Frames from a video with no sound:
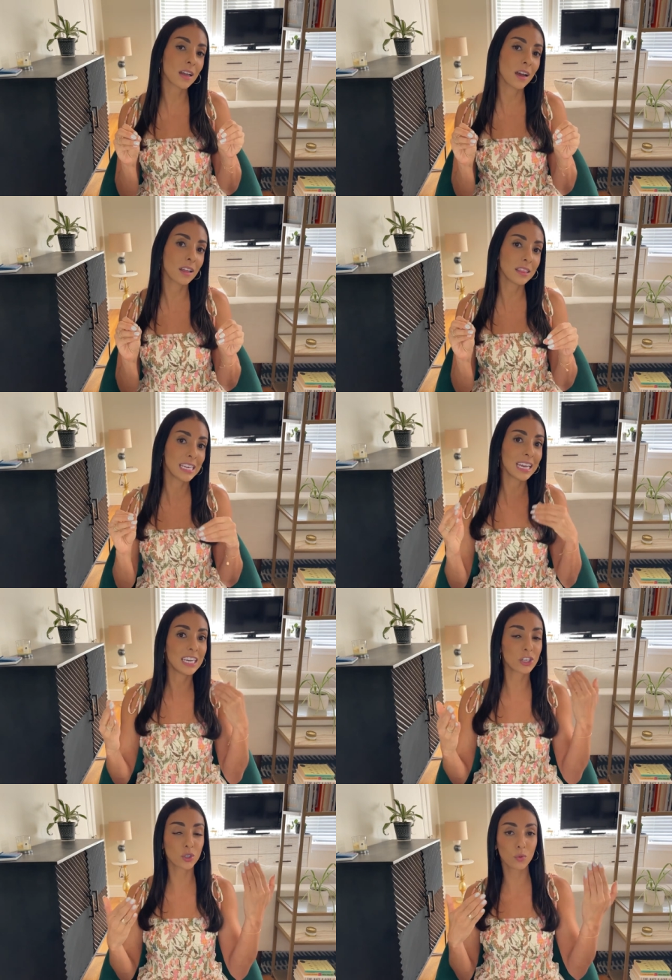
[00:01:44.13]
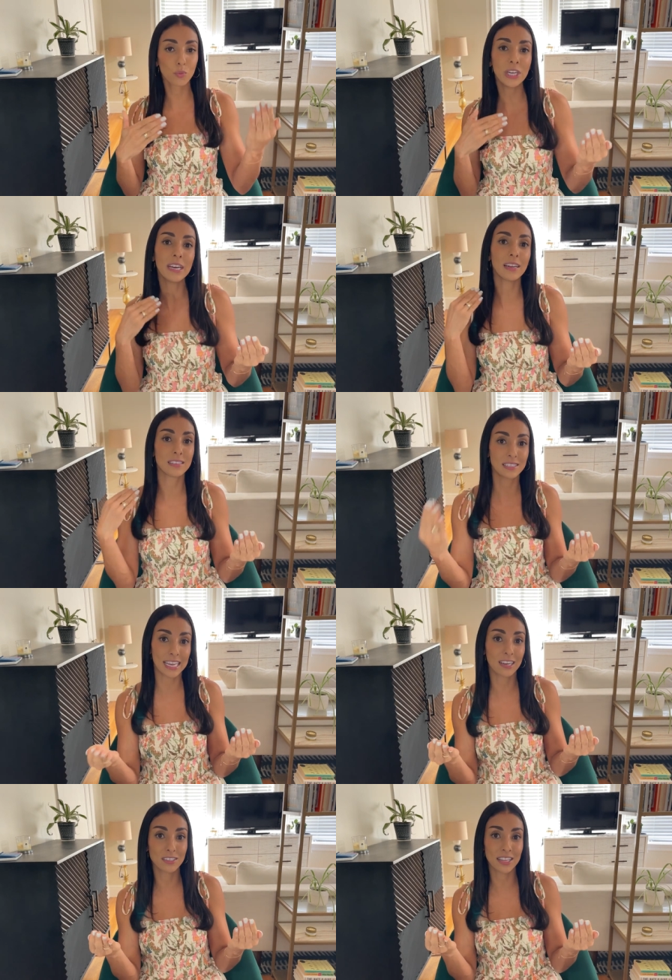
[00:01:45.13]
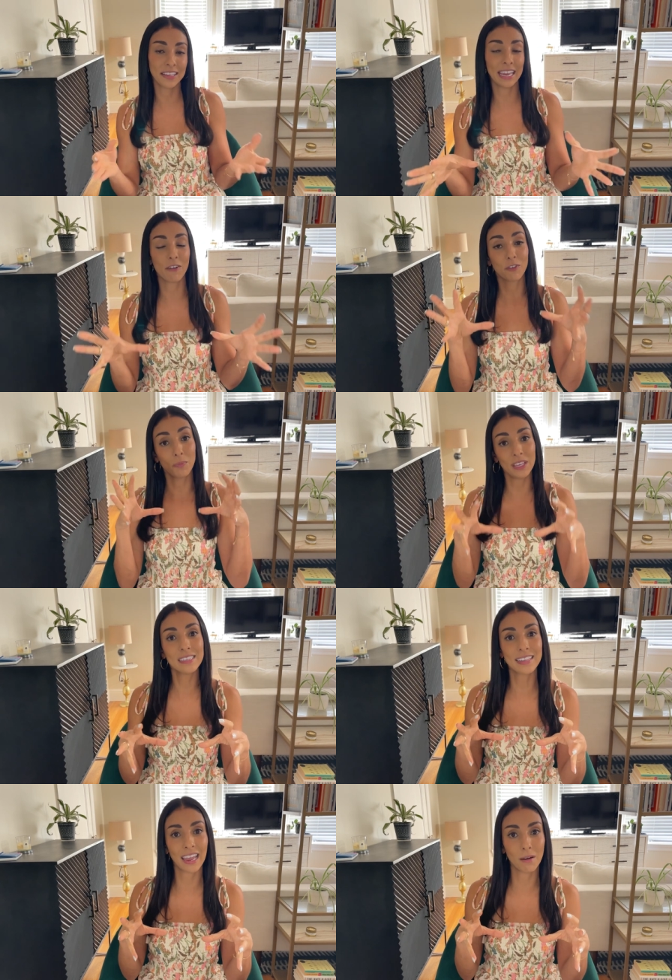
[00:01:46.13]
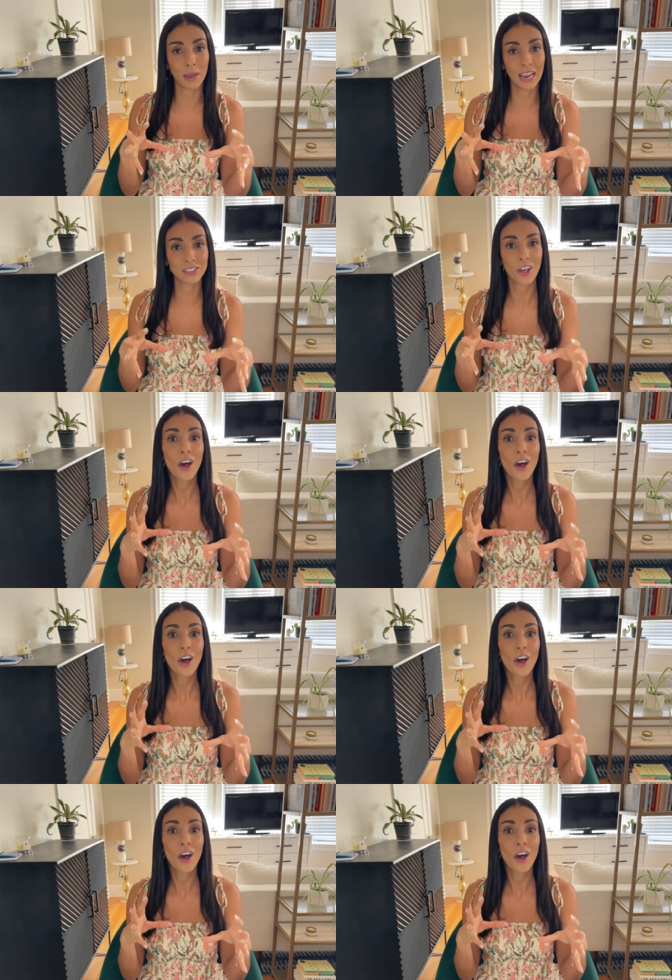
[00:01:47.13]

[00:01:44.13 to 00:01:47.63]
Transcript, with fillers: on the initial read and sales that they get from these handbags,